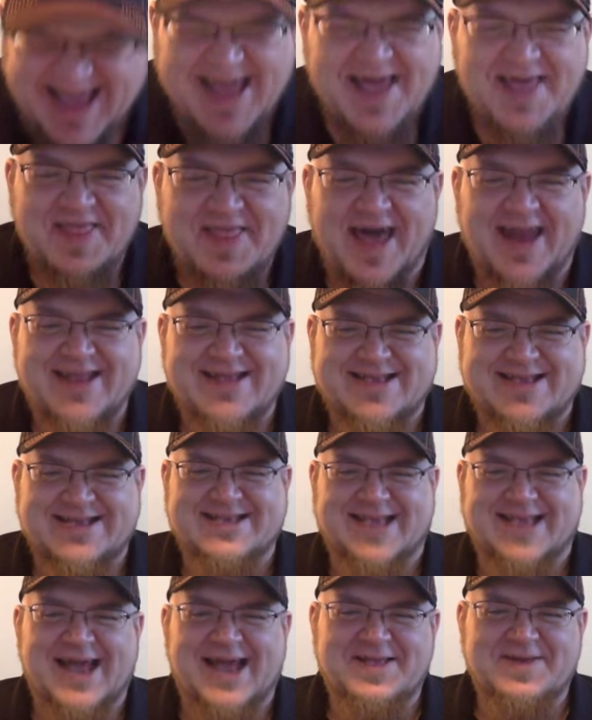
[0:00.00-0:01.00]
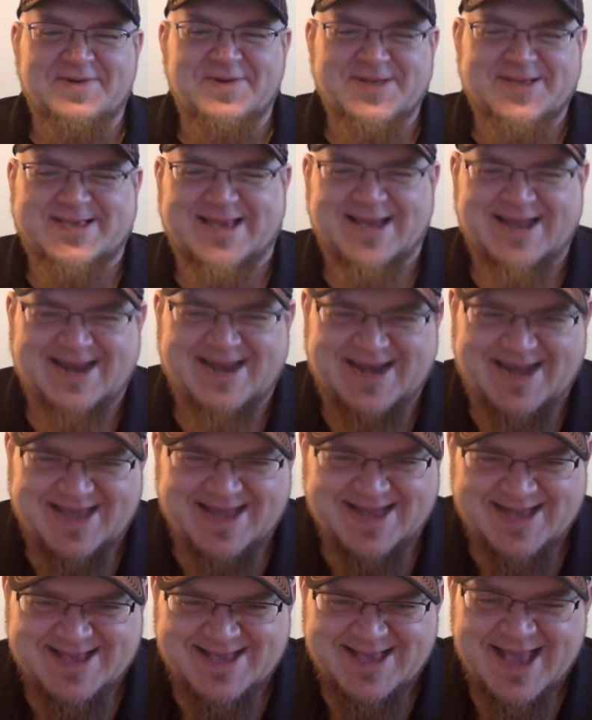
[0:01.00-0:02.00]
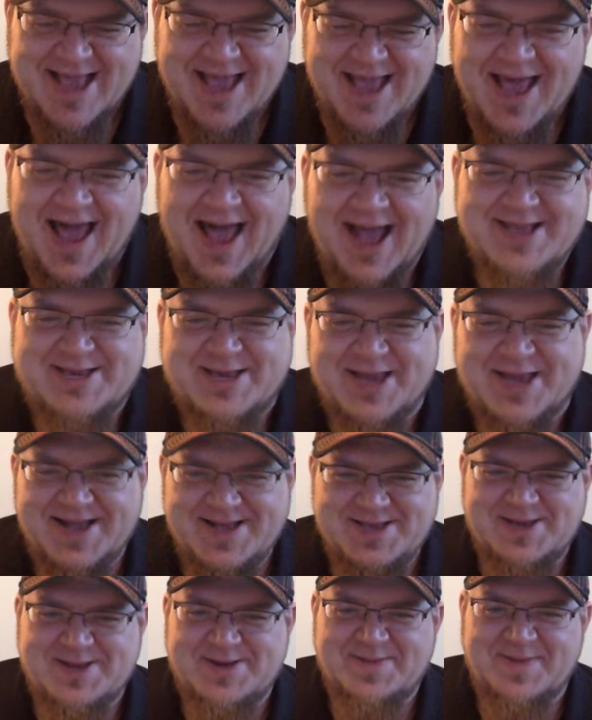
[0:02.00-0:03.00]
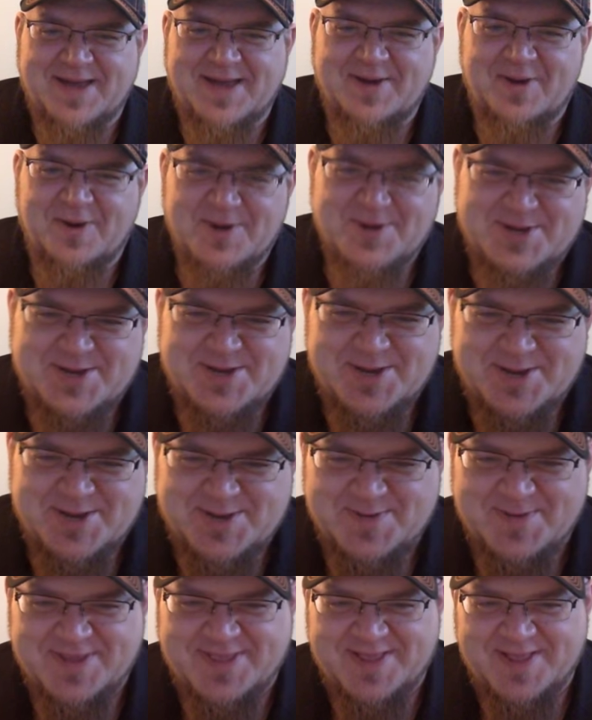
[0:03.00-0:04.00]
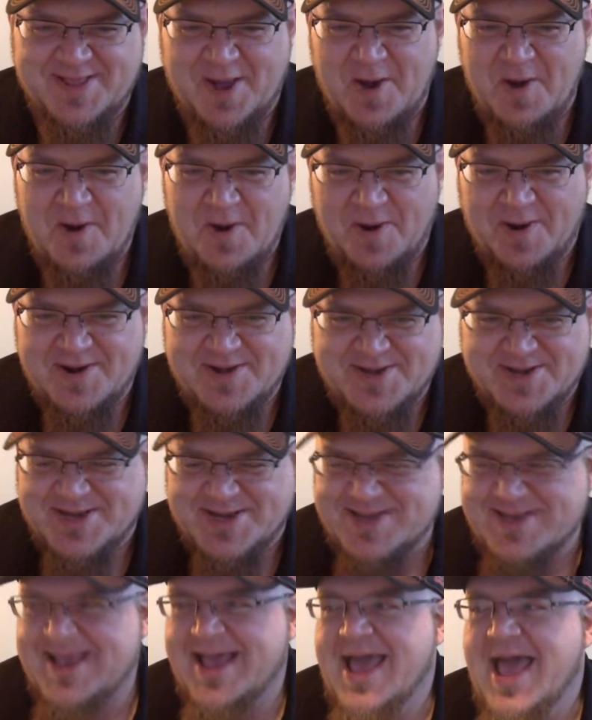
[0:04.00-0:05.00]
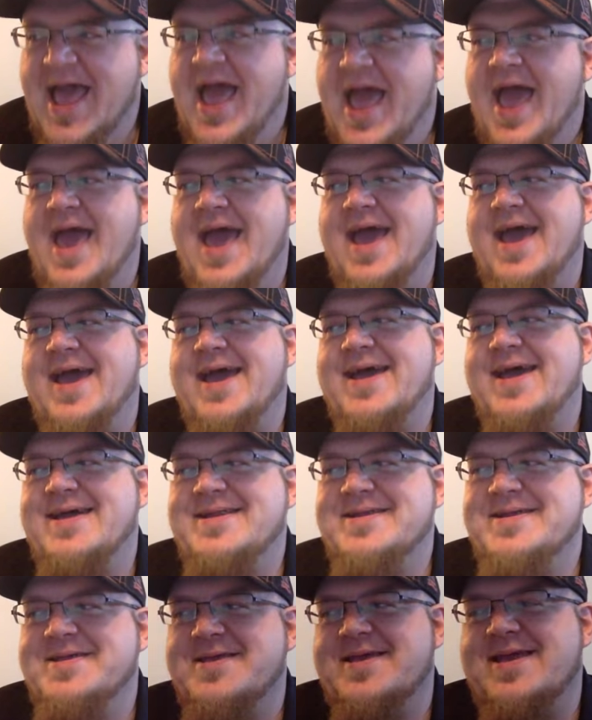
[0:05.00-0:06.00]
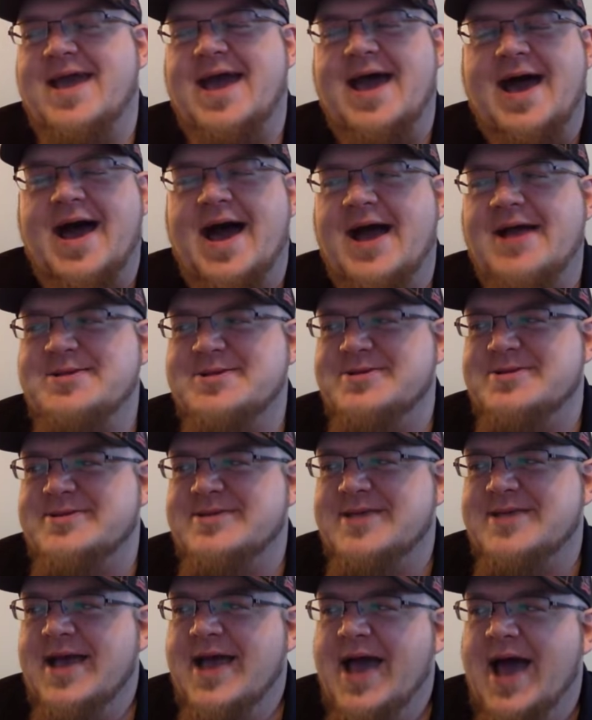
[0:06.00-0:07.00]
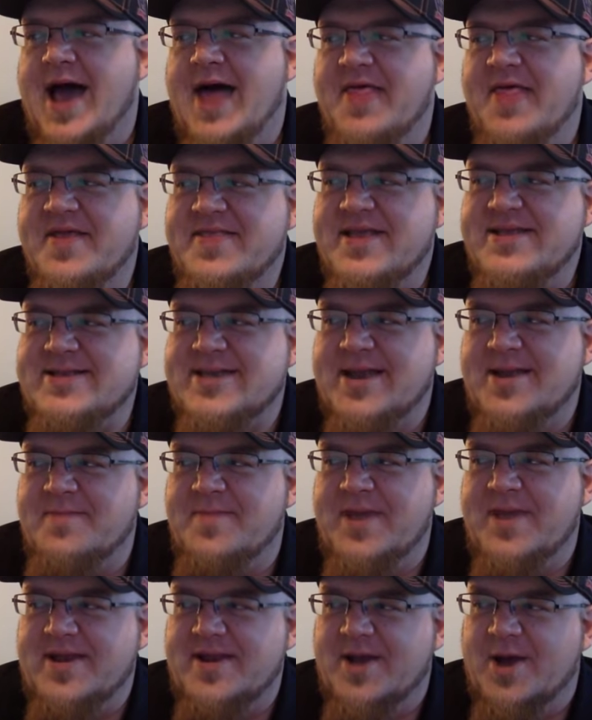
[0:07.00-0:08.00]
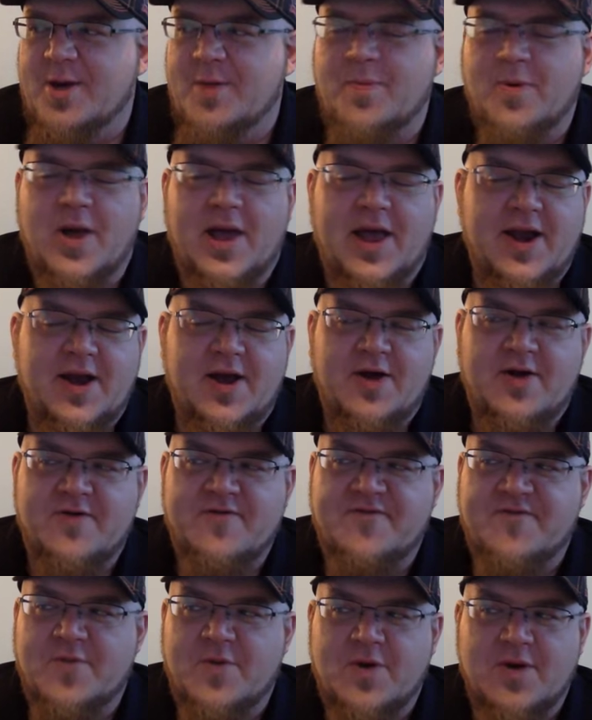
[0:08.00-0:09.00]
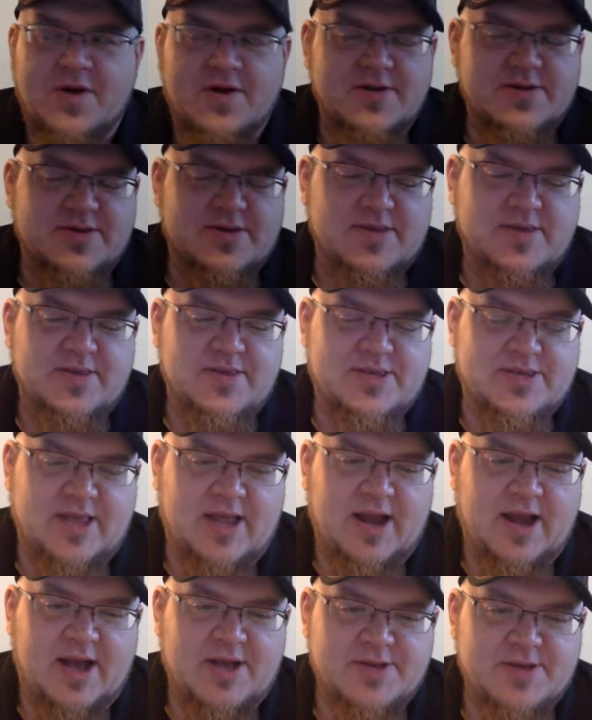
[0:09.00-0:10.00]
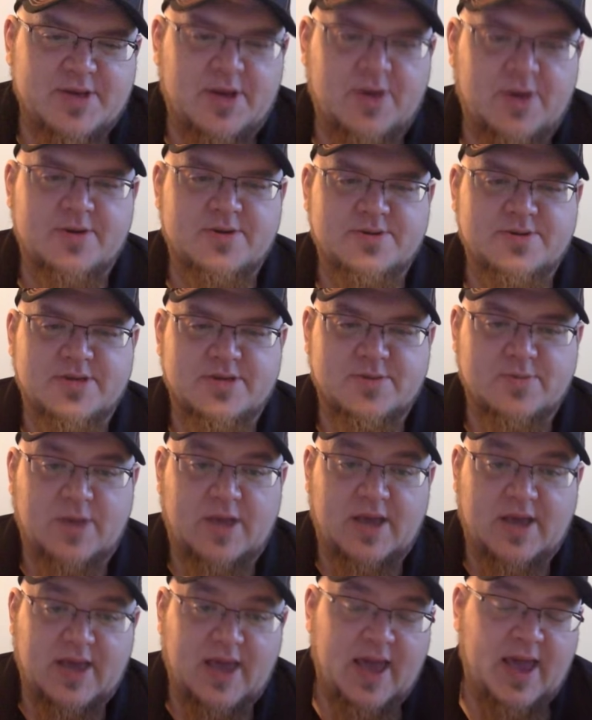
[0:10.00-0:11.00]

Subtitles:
That is exactly what Sunny D is. I challenge you to make orange juice with no oranges. And, yeah, I think that's going to be no bueno for Stenhouse owners this week.